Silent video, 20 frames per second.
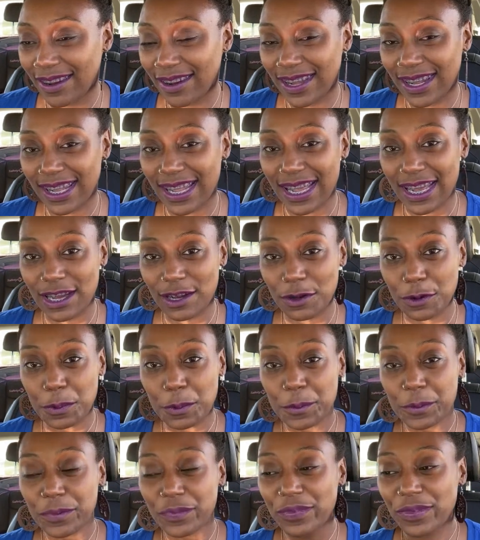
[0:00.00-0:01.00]
hello.
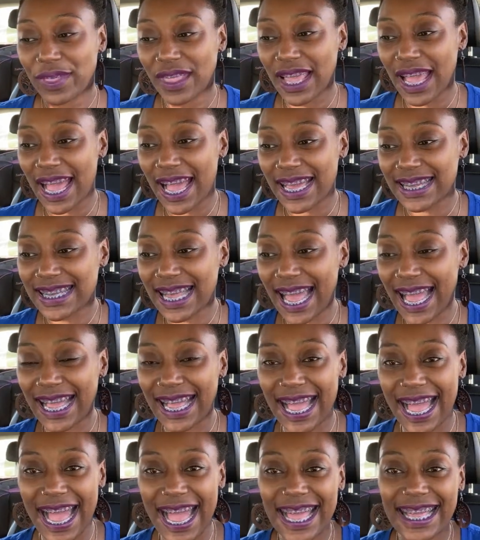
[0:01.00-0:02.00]
Guys, I
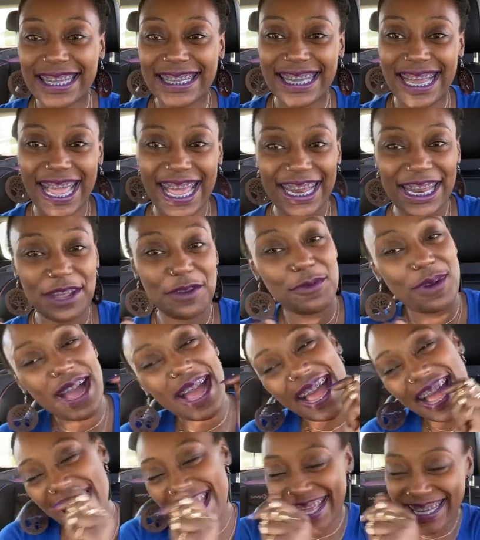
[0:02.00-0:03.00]
got Daddy
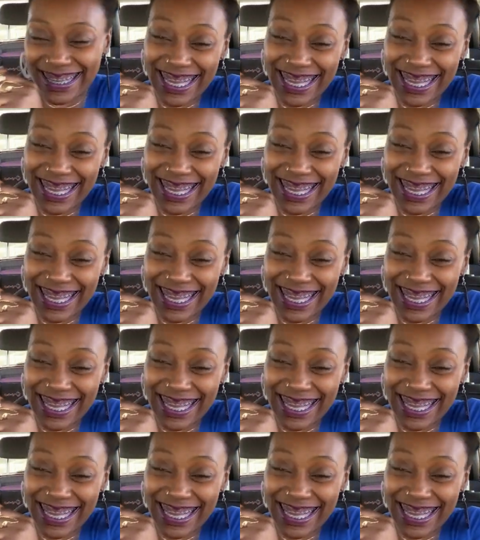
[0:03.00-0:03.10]
Wise.